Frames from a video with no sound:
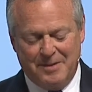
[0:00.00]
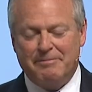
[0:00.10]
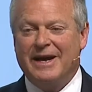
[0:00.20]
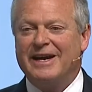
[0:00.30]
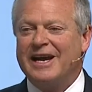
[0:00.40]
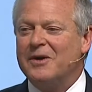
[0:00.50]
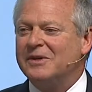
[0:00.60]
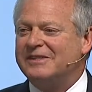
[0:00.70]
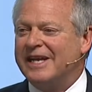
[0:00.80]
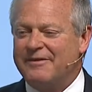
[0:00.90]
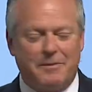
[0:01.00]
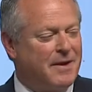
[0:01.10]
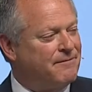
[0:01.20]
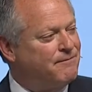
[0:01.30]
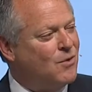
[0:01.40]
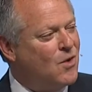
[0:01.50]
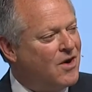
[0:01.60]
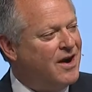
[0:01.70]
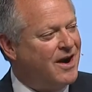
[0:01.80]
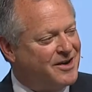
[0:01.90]
Medicare would save about
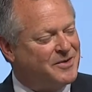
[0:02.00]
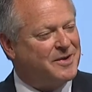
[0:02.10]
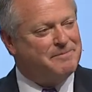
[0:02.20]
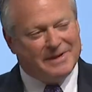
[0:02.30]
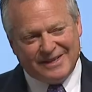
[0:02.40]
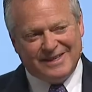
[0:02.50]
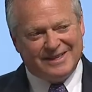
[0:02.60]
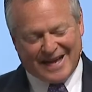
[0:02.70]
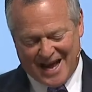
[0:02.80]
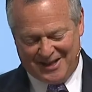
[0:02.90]
$400 million.